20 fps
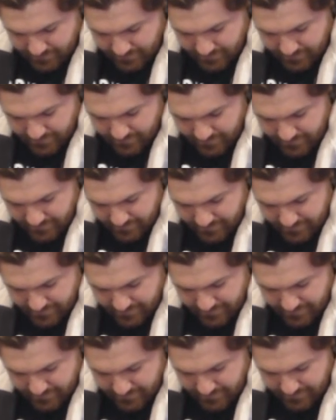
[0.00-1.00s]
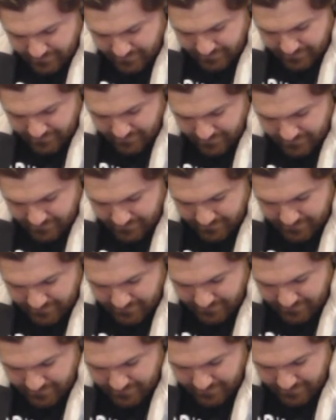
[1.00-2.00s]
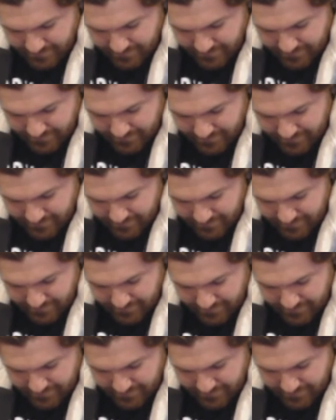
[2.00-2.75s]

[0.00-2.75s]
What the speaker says: (silent)